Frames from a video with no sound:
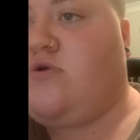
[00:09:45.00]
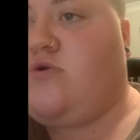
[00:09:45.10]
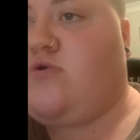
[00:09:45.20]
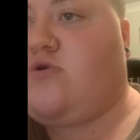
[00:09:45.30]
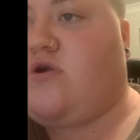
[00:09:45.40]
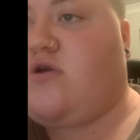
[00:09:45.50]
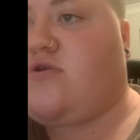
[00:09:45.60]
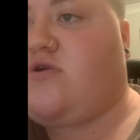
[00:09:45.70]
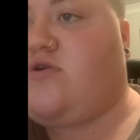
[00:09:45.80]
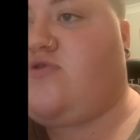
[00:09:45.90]
who had
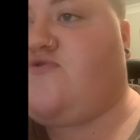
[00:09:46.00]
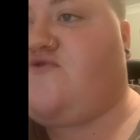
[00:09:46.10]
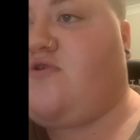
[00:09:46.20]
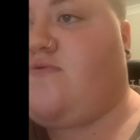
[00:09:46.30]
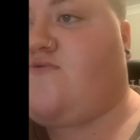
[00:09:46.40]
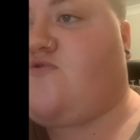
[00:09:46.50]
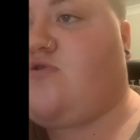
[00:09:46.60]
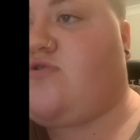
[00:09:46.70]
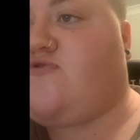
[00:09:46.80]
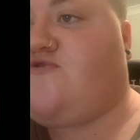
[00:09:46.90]
a history of
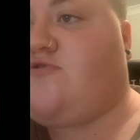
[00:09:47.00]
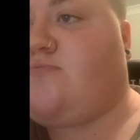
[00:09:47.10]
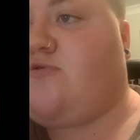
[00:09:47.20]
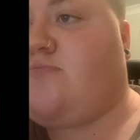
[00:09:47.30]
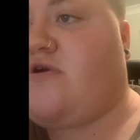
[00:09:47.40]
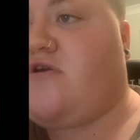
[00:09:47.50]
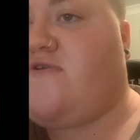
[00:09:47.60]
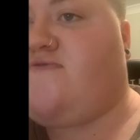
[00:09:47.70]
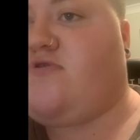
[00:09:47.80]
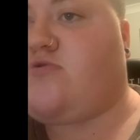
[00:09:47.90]
questionable
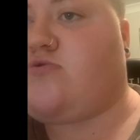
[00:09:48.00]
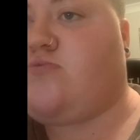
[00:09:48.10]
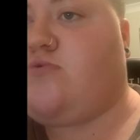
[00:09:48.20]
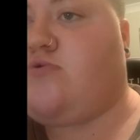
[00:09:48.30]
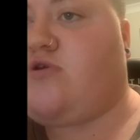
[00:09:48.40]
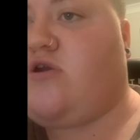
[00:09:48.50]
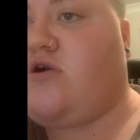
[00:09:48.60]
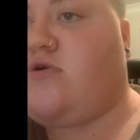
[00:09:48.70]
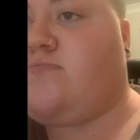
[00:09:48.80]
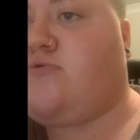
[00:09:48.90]
behaviour toward
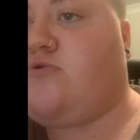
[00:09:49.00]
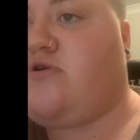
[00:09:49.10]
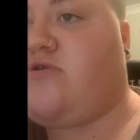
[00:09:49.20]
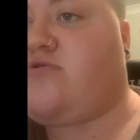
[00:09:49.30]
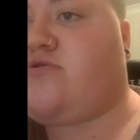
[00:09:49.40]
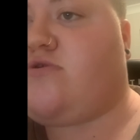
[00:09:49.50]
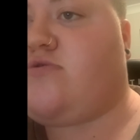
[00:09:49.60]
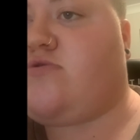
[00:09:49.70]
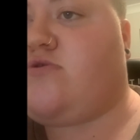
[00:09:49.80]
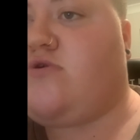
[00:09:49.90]
young boys.
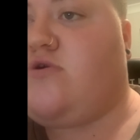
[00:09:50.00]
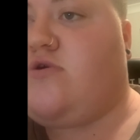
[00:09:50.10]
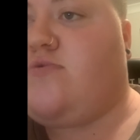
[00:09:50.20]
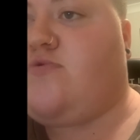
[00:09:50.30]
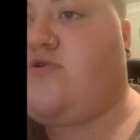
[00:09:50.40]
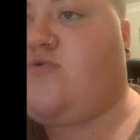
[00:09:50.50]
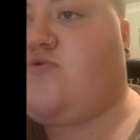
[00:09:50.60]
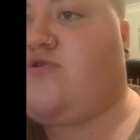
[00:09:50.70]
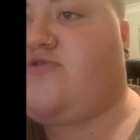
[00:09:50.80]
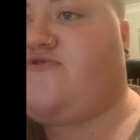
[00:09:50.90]
When
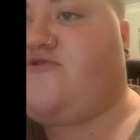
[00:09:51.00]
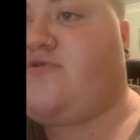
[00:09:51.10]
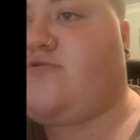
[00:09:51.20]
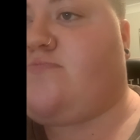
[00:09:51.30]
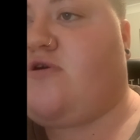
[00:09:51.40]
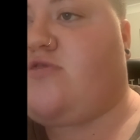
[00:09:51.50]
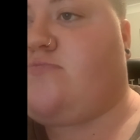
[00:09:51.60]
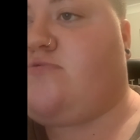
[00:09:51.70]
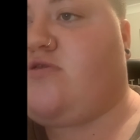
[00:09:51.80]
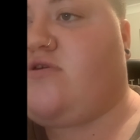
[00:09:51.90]
questioned by the
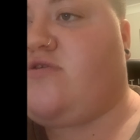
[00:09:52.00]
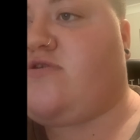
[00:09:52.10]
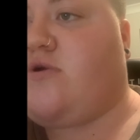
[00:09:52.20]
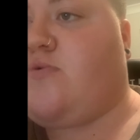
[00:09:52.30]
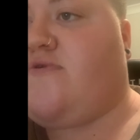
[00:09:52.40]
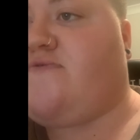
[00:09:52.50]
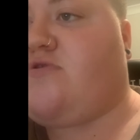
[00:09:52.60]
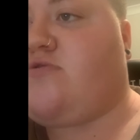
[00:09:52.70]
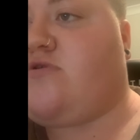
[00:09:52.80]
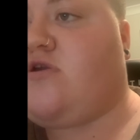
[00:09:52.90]
police,
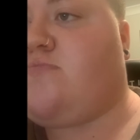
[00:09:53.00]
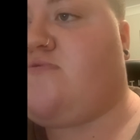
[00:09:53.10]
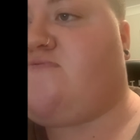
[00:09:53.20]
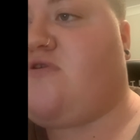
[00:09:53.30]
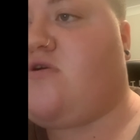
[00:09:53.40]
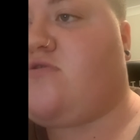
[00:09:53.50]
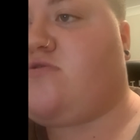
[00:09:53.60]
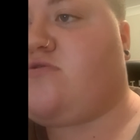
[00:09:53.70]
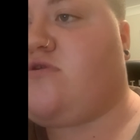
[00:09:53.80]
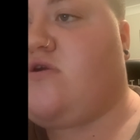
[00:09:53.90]
however, he
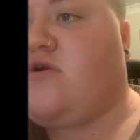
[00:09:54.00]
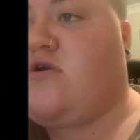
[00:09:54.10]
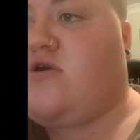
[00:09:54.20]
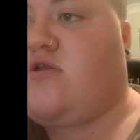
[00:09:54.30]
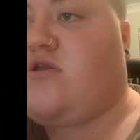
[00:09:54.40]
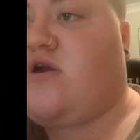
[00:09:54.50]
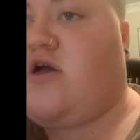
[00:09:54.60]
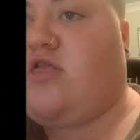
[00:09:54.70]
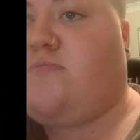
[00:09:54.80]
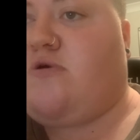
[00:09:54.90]
provided an
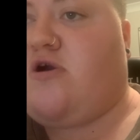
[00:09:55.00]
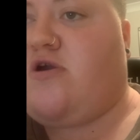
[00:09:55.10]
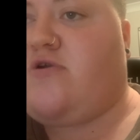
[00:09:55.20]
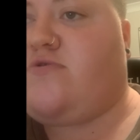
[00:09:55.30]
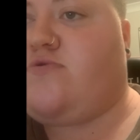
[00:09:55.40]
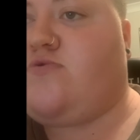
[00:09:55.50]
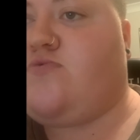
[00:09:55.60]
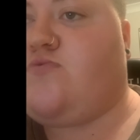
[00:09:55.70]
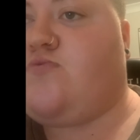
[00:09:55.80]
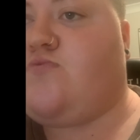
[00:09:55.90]
alibi,
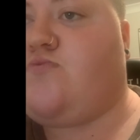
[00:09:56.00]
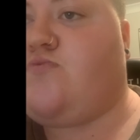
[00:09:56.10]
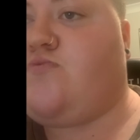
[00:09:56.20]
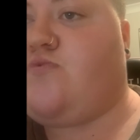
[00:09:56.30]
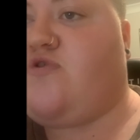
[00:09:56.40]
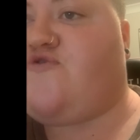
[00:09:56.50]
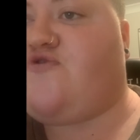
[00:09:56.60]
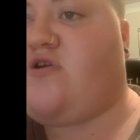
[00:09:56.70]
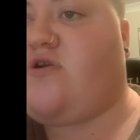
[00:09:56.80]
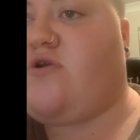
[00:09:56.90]

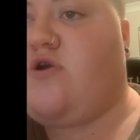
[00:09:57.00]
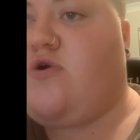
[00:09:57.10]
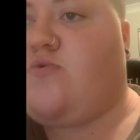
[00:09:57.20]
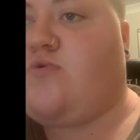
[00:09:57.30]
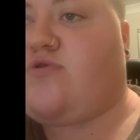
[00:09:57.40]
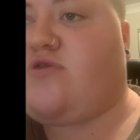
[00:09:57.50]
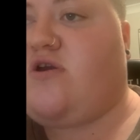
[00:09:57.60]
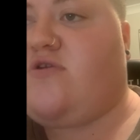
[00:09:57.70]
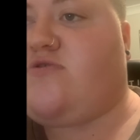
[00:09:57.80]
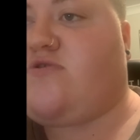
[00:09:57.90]
which was
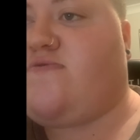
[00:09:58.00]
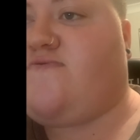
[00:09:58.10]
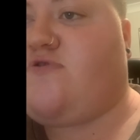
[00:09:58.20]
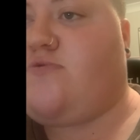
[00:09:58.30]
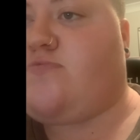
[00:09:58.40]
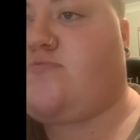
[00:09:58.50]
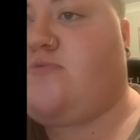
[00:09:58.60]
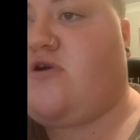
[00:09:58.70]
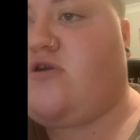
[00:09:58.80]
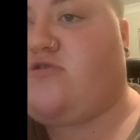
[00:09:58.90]
later confirmed
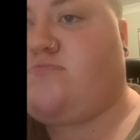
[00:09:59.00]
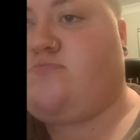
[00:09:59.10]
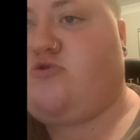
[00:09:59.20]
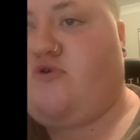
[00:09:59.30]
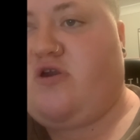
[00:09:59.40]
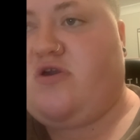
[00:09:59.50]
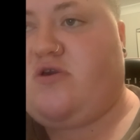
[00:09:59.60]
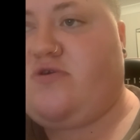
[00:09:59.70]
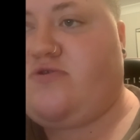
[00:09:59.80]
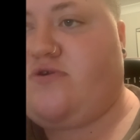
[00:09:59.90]
by his
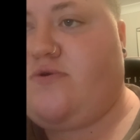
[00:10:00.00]
employers.